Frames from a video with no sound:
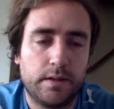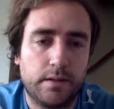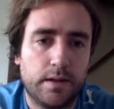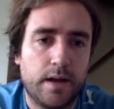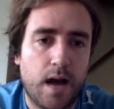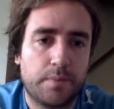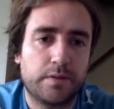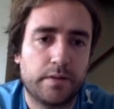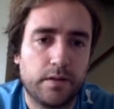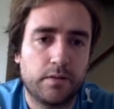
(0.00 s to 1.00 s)
an
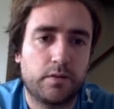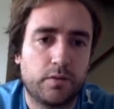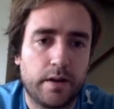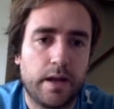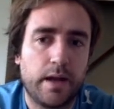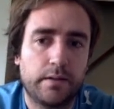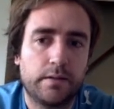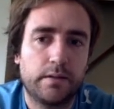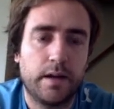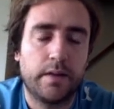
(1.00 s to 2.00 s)
option that you'll create,
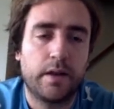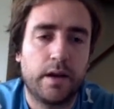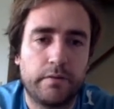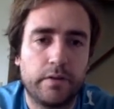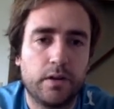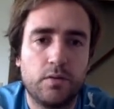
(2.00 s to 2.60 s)
and then every new